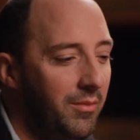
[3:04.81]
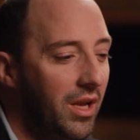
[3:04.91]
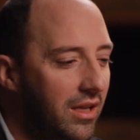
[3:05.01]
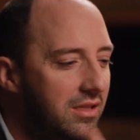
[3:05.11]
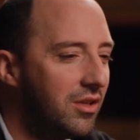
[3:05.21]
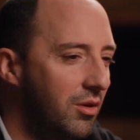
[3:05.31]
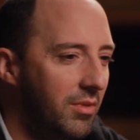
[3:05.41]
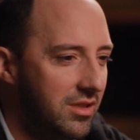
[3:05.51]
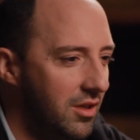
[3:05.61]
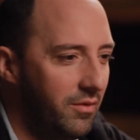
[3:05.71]
I mean, I consider
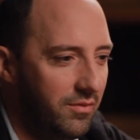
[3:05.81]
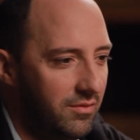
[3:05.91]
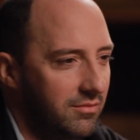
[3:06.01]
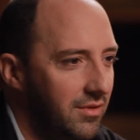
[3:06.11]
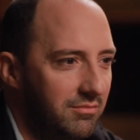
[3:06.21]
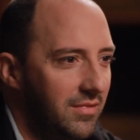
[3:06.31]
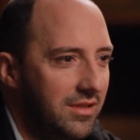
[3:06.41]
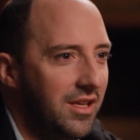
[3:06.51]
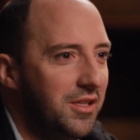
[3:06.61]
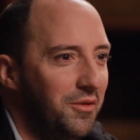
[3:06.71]
myself a
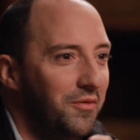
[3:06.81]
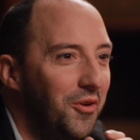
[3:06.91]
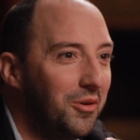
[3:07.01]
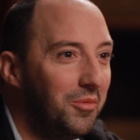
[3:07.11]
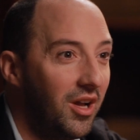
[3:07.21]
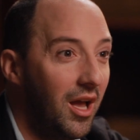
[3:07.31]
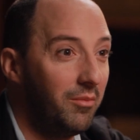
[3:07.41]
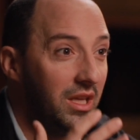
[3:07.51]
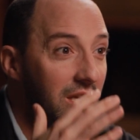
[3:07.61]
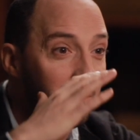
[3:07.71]
sensitive, vulnerable guy,
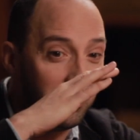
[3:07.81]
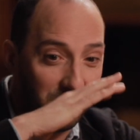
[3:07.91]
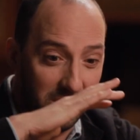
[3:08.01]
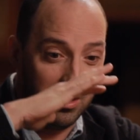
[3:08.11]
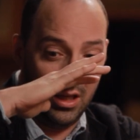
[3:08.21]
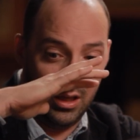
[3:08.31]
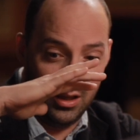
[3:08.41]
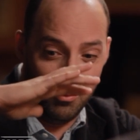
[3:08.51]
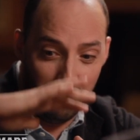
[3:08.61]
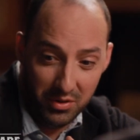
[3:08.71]
but he was just
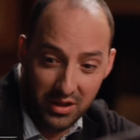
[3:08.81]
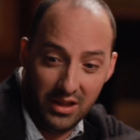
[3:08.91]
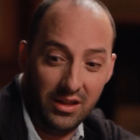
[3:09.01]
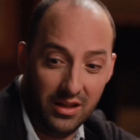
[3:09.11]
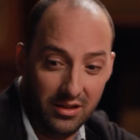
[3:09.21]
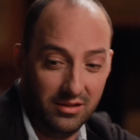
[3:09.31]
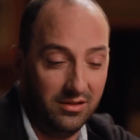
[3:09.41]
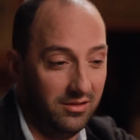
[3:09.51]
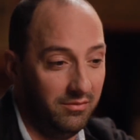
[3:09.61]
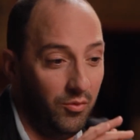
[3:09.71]
like completely
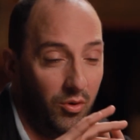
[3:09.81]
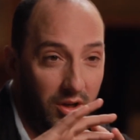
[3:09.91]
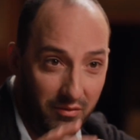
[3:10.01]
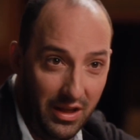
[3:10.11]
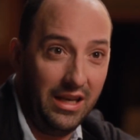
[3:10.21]
void of